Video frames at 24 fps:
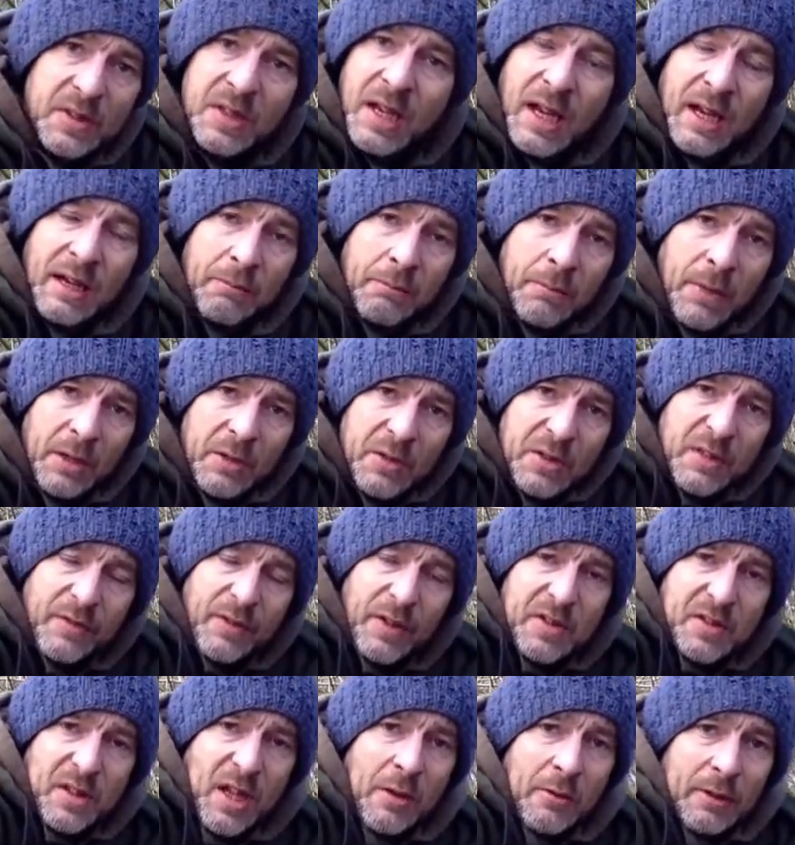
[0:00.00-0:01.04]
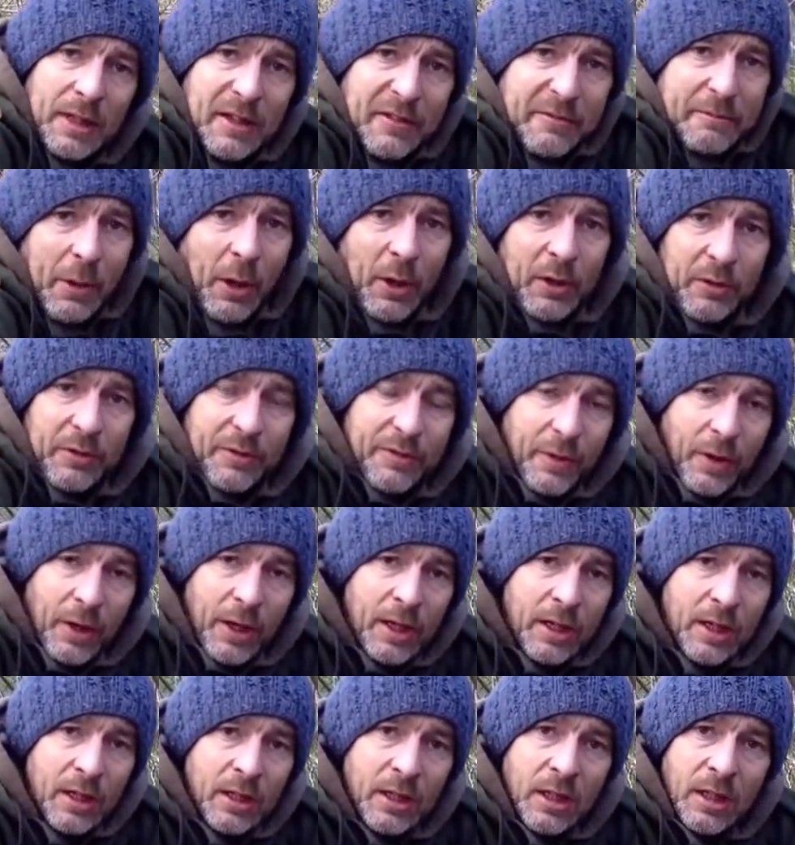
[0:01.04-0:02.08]
Most of us don't live by the
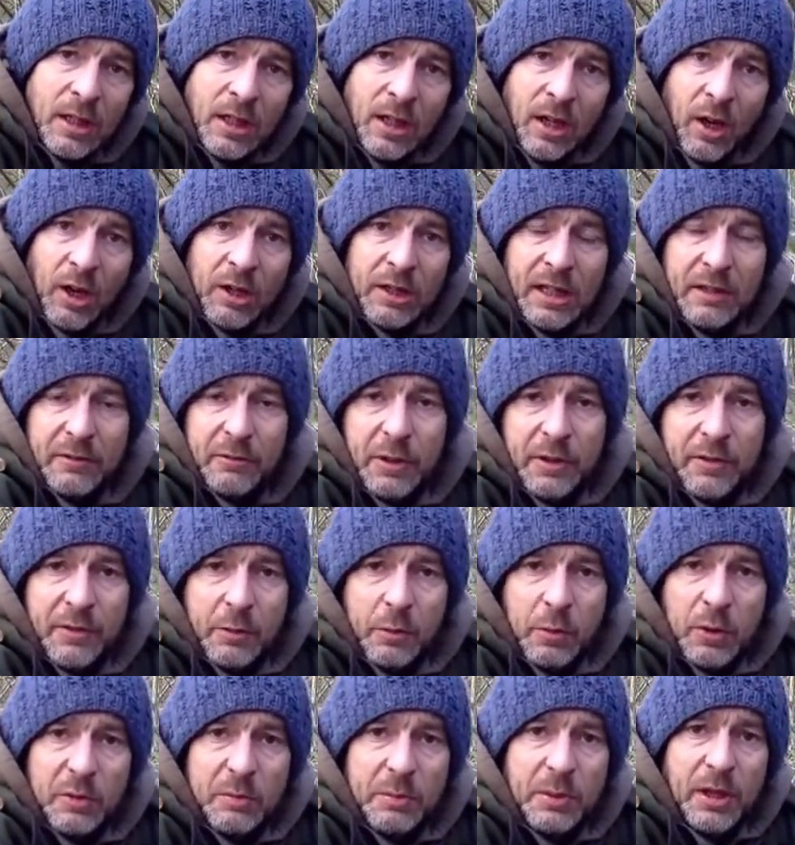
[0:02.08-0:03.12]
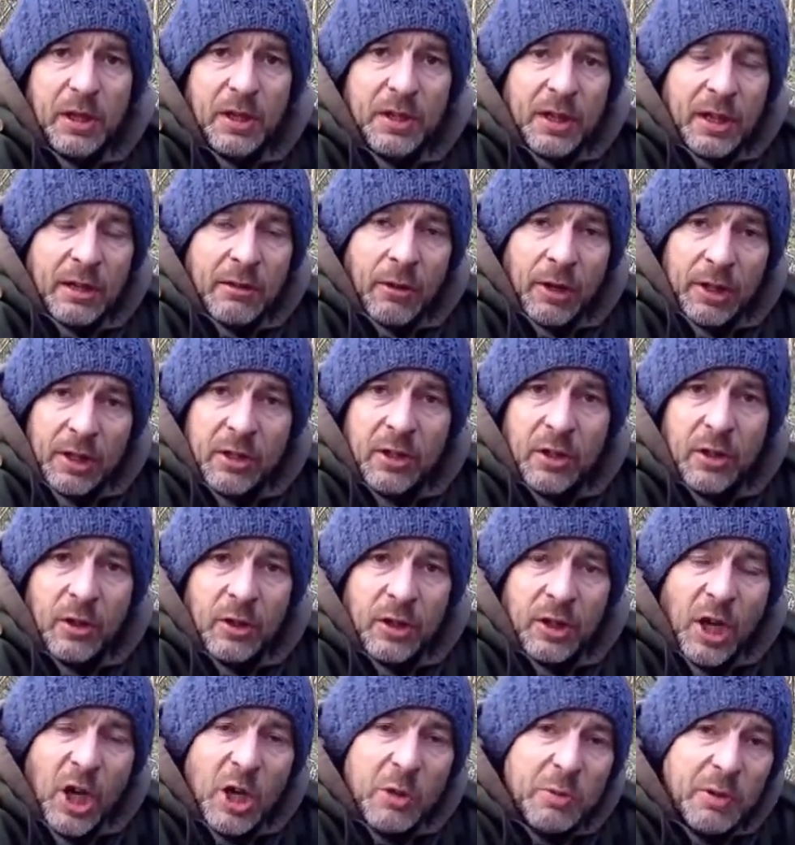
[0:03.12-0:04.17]
fire. I live with a wood burner, I cook on
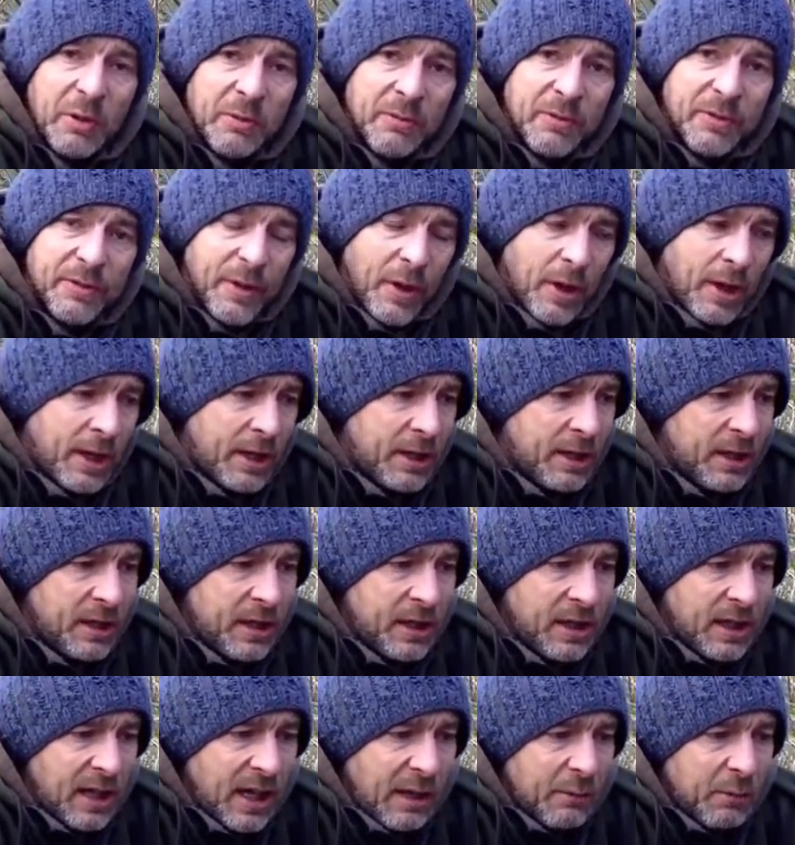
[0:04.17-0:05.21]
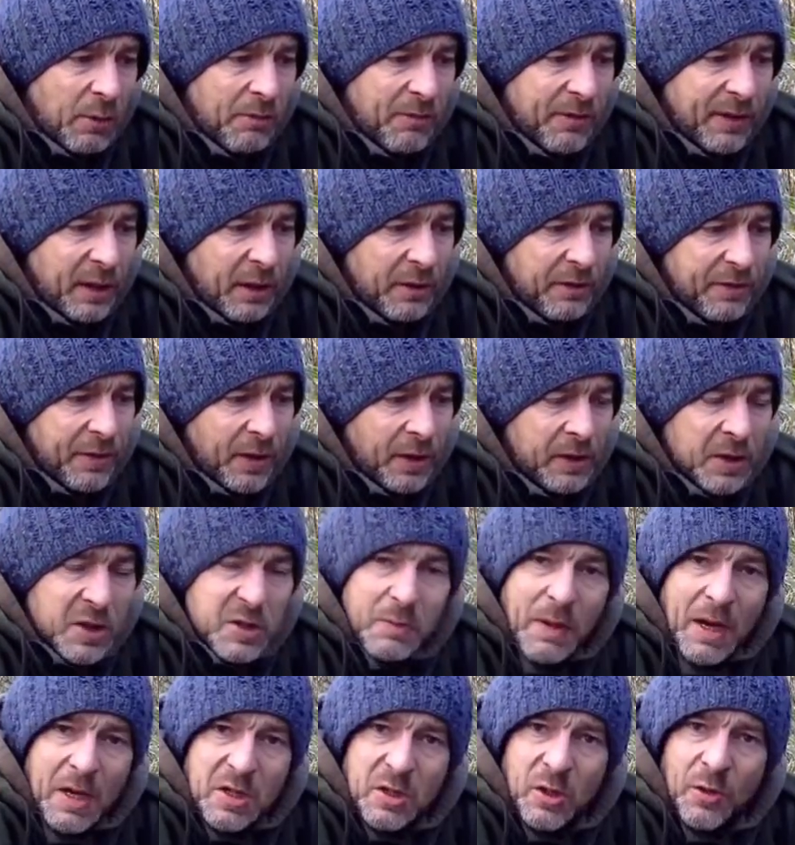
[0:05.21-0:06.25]
an open fire, and one thing I find
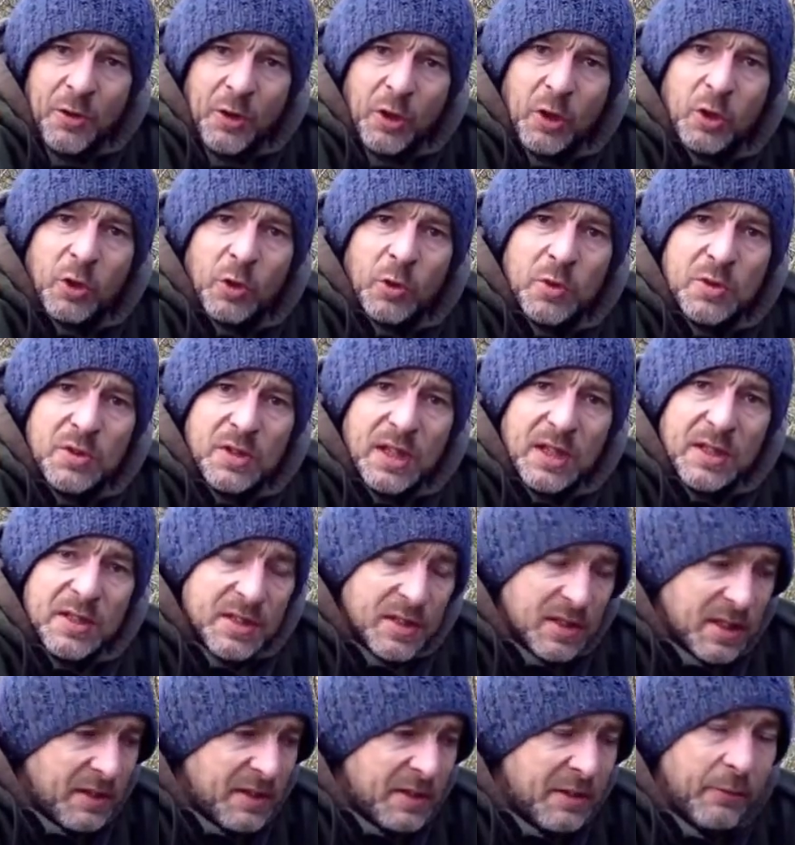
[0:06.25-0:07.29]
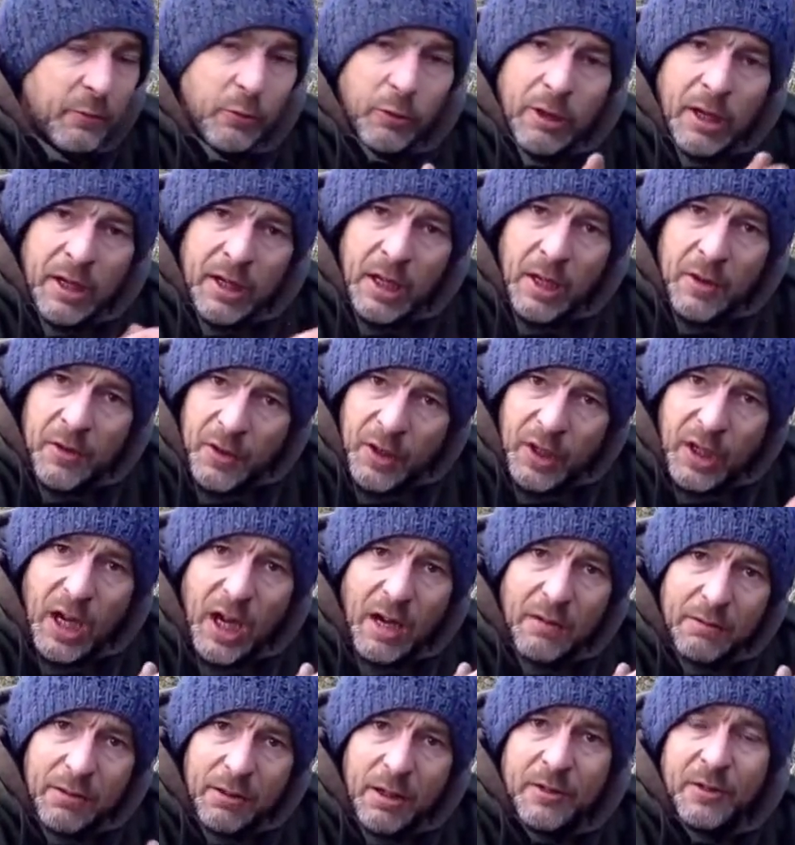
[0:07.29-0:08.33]
especially on the courses is if we're in
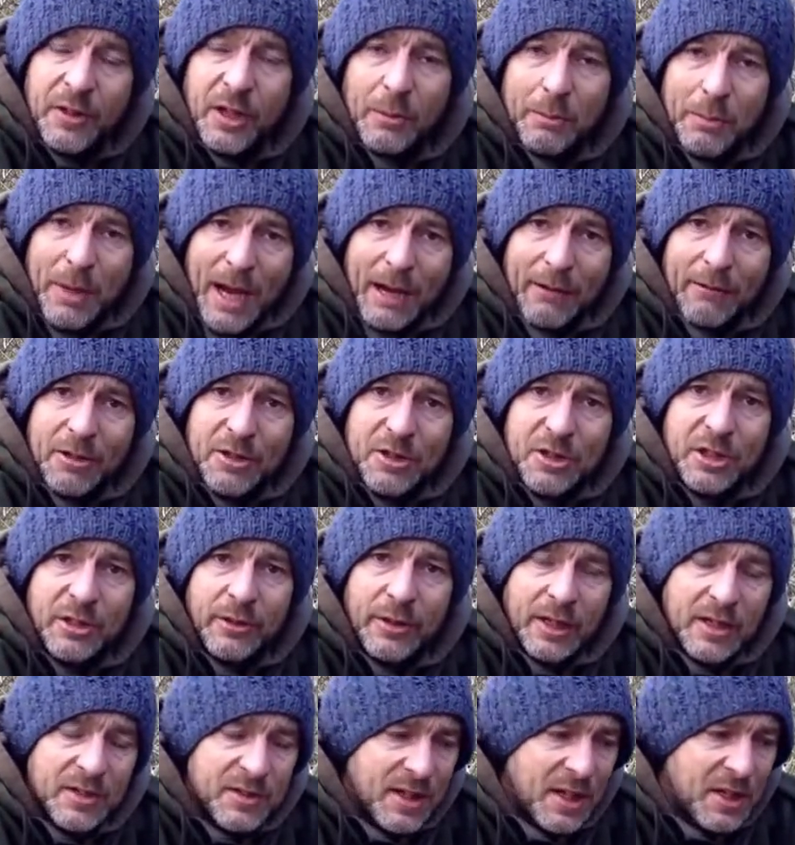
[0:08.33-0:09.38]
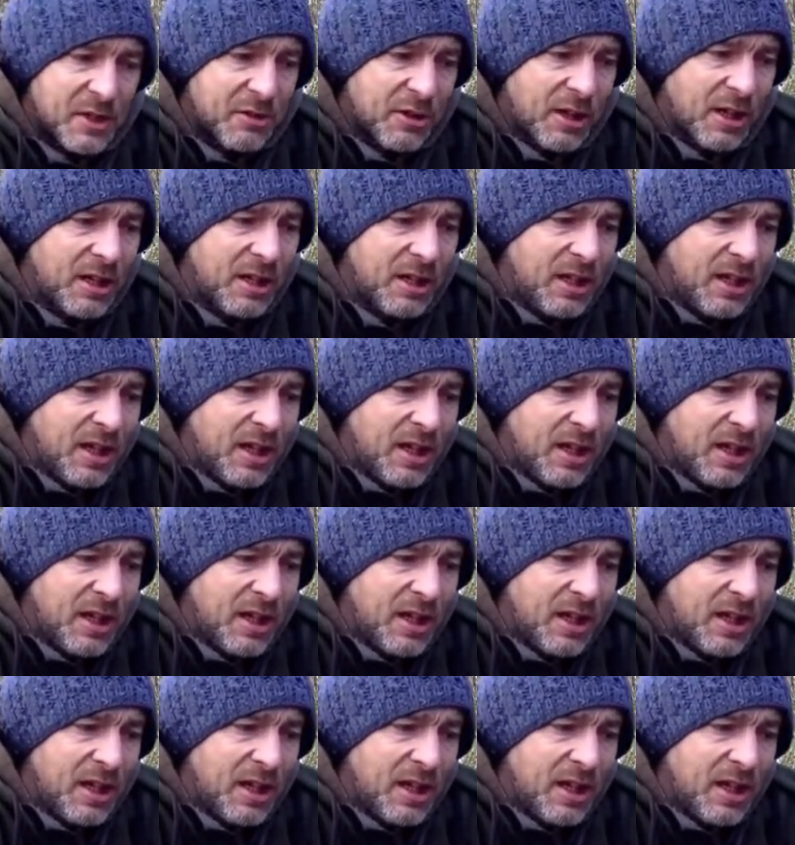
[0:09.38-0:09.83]
undercover under the parachute, etc.,